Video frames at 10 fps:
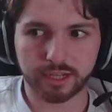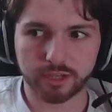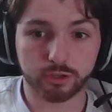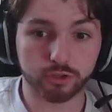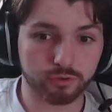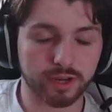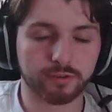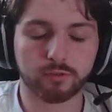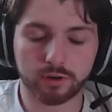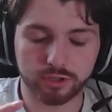it's just great
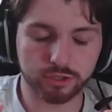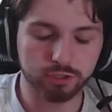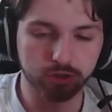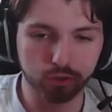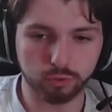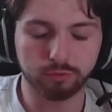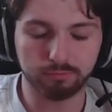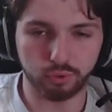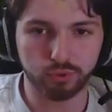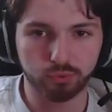for a just short
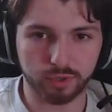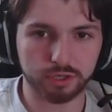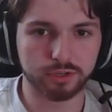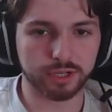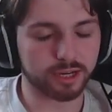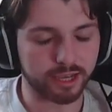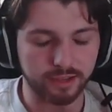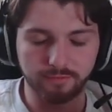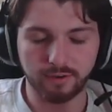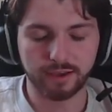boost win streak, like a
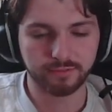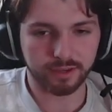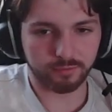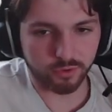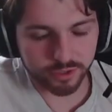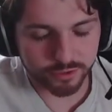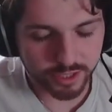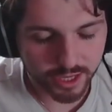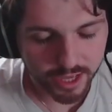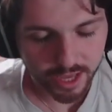5 game win streak.